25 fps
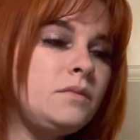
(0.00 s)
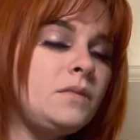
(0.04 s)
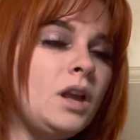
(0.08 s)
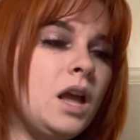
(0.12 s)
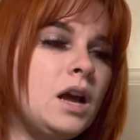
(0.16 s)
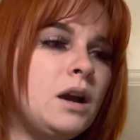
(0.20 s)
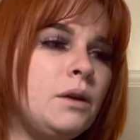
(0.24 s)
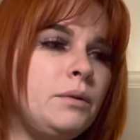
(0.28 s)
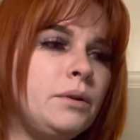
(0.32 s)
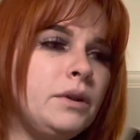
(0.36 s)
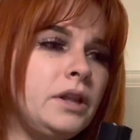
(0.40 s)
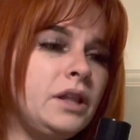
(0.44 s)

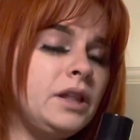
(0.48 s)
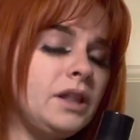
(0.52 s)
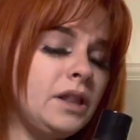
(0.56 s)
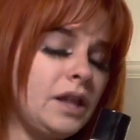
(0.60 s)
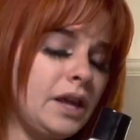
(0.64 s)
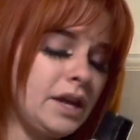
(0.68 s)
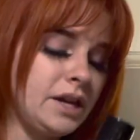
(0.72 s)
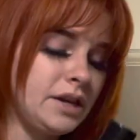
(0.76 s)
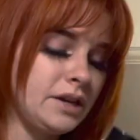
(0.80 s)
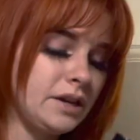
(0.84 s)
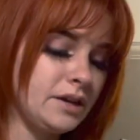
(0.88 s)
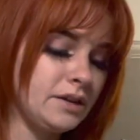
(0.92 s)
I really
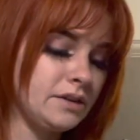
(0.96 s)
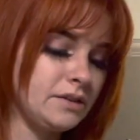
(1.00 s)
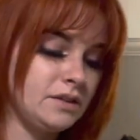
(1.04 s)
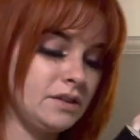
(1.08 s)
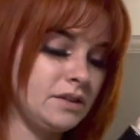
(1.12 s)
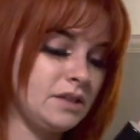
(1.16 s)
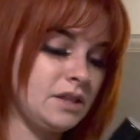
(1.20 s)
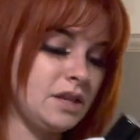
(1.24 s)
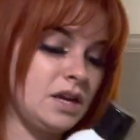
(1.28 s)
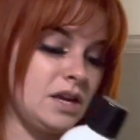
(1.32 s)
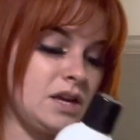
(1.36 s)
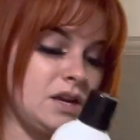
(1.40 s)
like
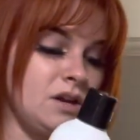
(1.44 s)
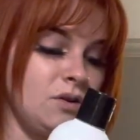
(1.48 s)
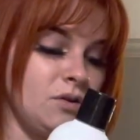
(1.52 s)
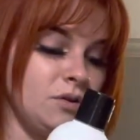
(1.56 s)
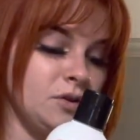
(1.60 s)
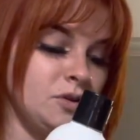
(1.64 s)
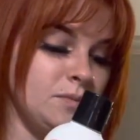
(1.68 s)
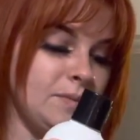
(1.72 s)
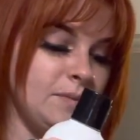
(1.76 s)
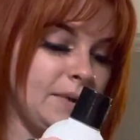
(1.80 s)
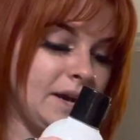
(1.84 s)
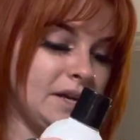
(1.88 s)
the
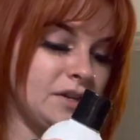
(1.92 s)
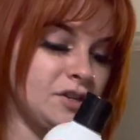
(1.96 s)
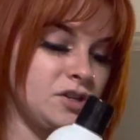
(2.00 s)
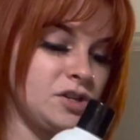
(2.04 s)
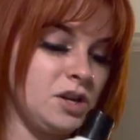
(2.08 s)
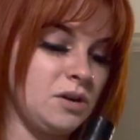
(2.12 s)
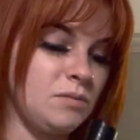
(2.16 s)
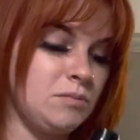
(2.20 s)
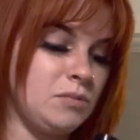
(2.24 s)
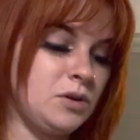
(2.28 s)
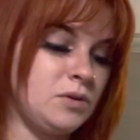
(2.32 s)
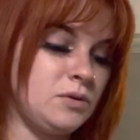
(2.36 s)
Ultra Max
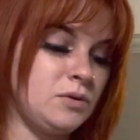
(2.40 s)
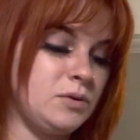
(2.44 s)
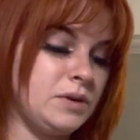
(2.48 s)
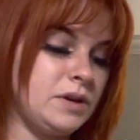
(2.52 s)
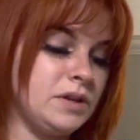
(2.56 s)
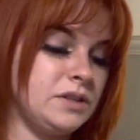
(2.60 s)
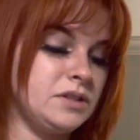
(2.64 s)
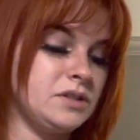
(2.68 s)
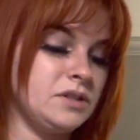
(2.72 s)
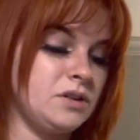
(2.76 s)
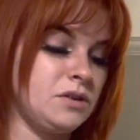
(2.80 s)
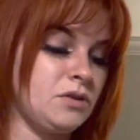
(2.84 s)
shampoo.
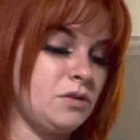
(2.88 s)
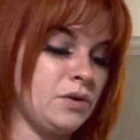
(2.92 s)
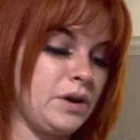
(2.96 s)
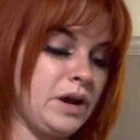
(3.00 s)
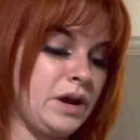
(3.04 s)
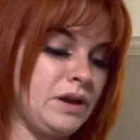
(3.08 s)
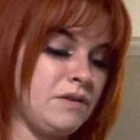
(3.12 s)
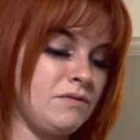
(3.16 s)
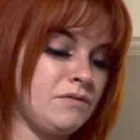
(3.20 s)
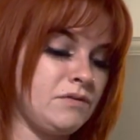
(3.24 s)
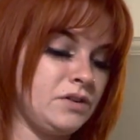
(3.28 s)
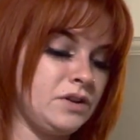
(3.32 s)
It's
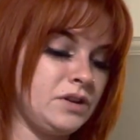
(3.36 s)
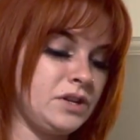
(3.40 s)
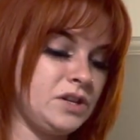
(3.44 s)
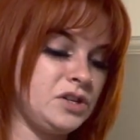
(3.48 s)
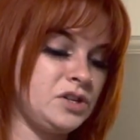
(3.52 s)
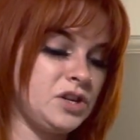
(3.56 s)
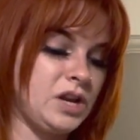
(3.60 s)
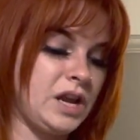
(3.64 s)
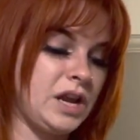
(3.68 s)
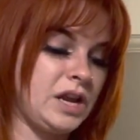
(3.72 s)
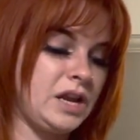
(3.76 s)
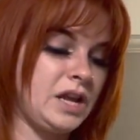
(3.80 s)
great for
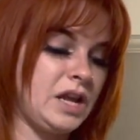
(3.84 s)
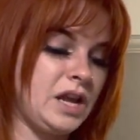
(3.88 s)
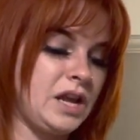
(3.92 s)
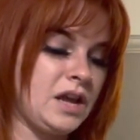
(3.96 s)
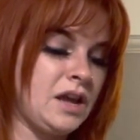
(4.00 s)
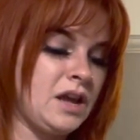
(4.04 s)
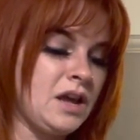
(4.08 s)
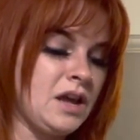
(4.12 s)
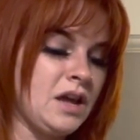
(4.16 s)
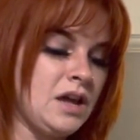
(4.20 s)
de-shedding.